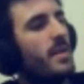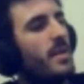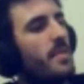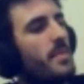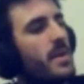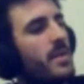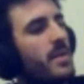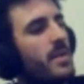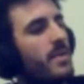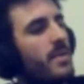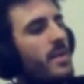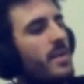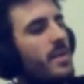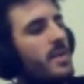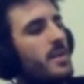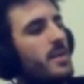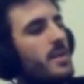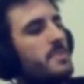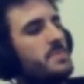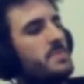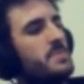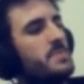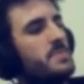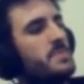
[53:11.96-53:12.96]
mean, I hope
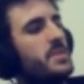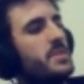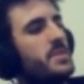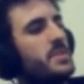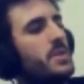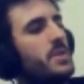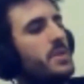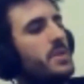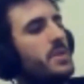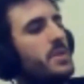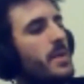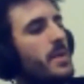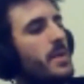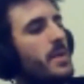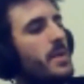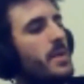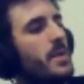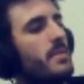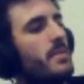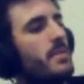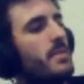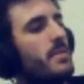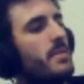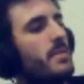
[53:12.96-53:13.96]
so too. I mean,
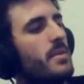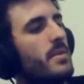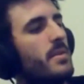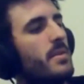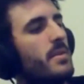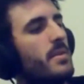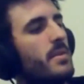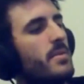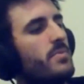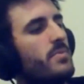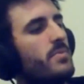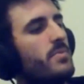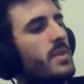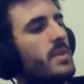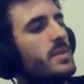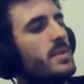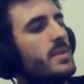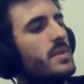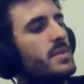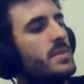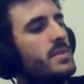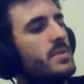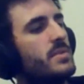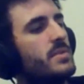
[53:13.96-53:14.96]

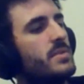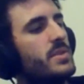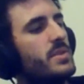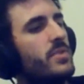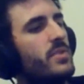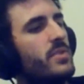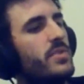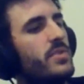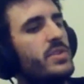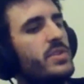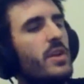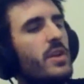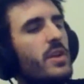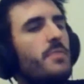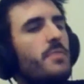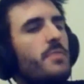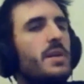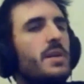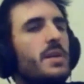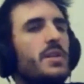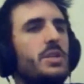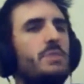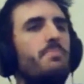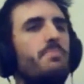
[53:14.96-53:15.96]
there's only so
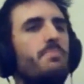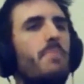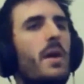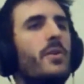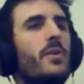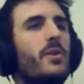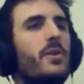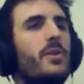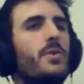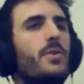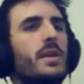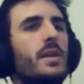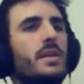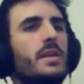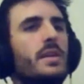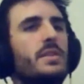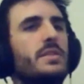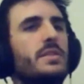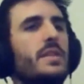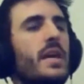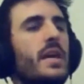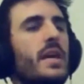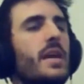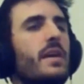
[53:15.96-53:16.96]
much Mario I can
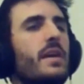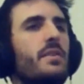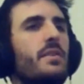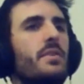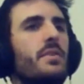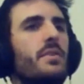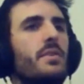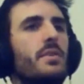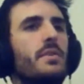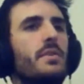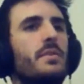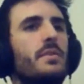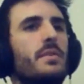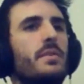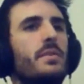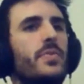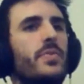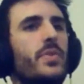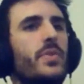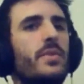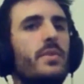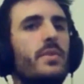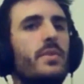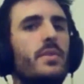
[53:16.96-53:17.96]
take, and
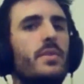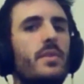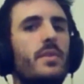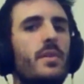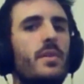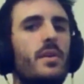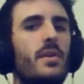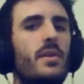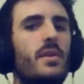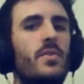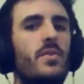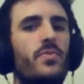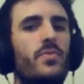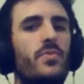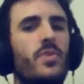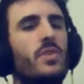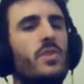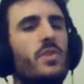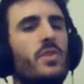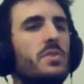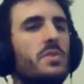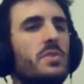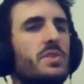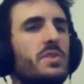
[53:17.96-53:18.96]
then
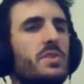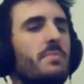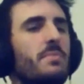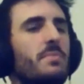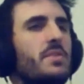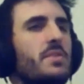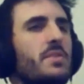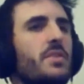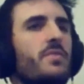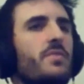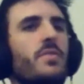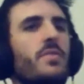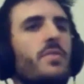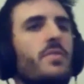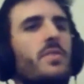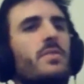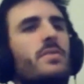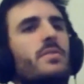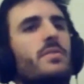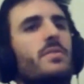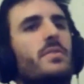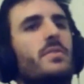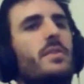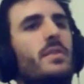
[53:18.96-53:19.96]
you want something different.
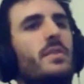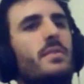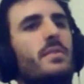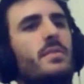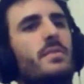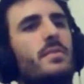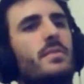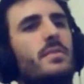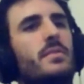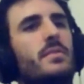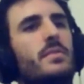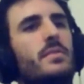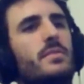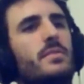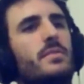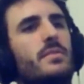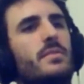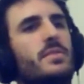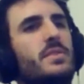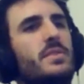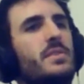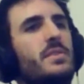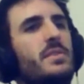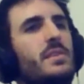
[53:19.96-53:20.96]

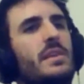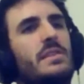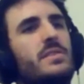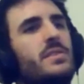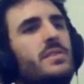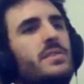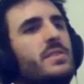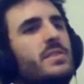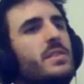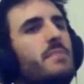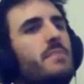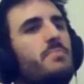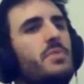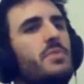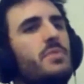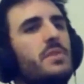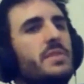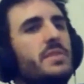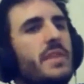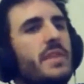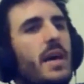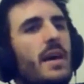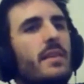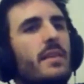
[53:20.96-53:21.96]
It's as simple as
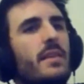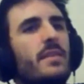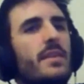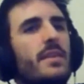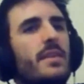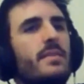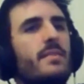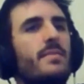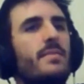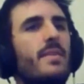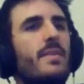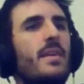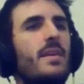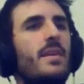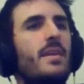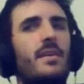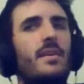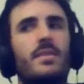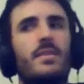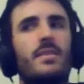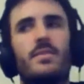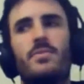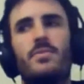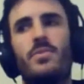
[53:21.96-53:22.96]
that. Like
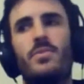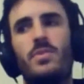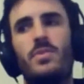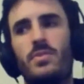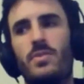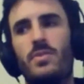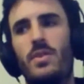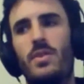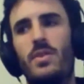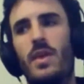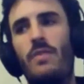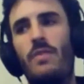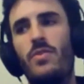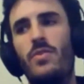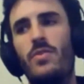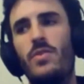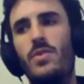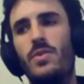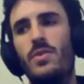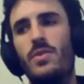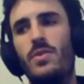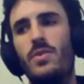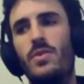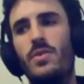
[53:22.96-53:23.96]
if
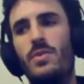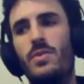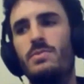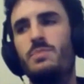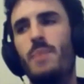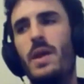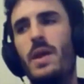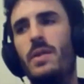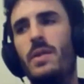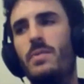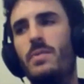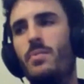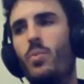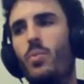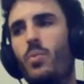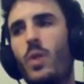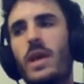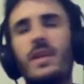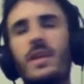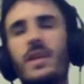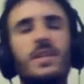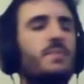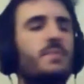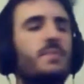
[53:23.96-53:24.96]
you spend
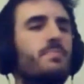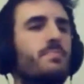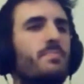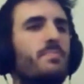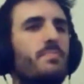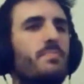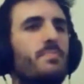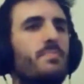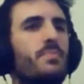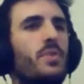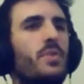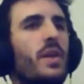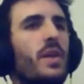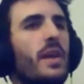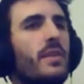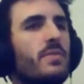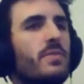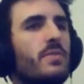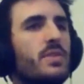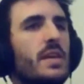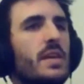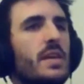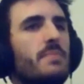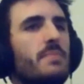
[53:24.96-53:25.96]
weeks playing
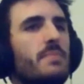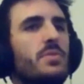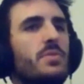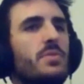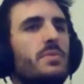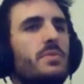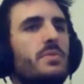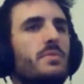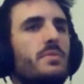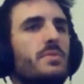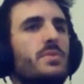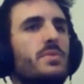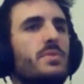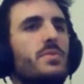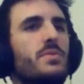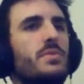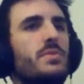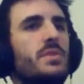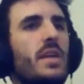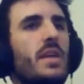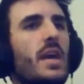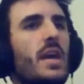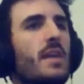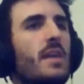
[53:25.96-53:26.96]
the same sorts
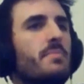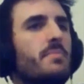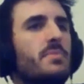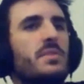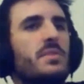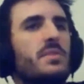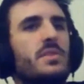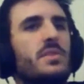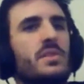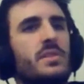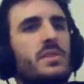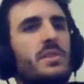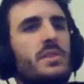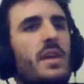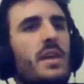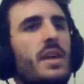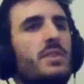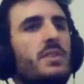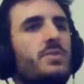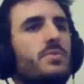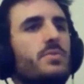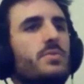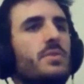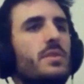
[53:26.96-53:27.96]
of games, it's just
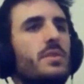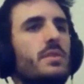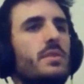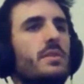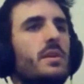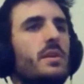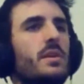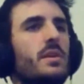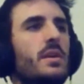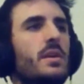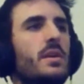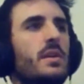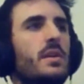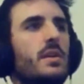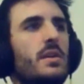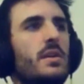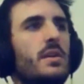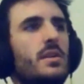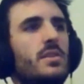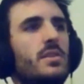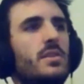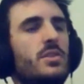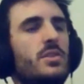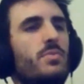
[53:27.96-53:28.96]
natural to
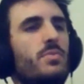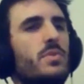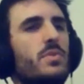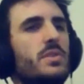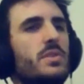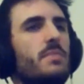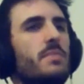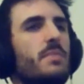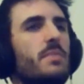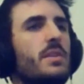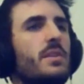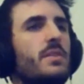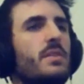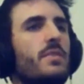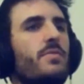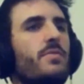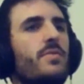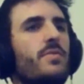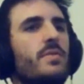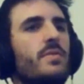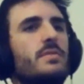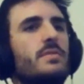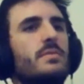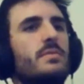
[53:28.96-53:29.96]
want something
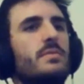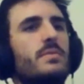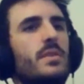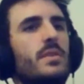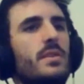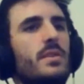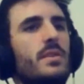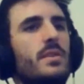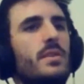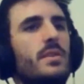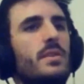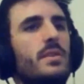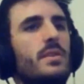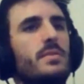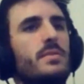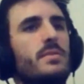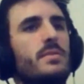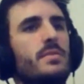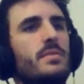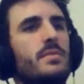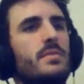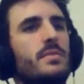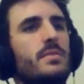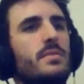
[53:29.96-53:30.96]
different.
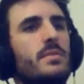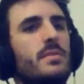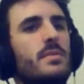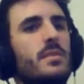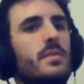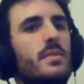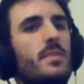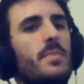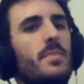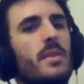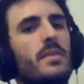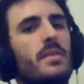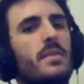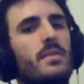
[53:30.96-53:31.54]
I mean,